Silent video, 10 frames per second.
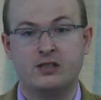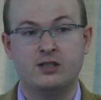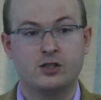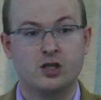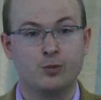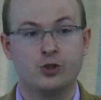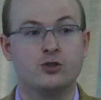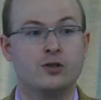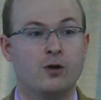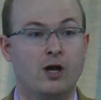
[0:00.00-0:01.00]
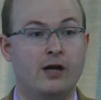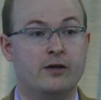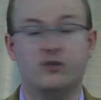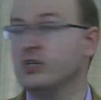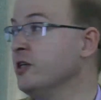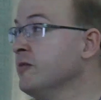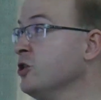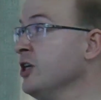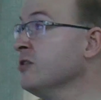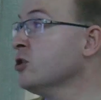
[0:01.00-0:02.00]
at the assumptions underlying the theory of
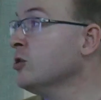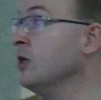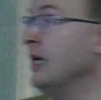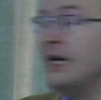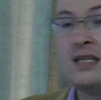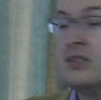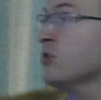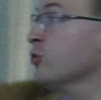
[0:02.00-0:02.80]
change. And this is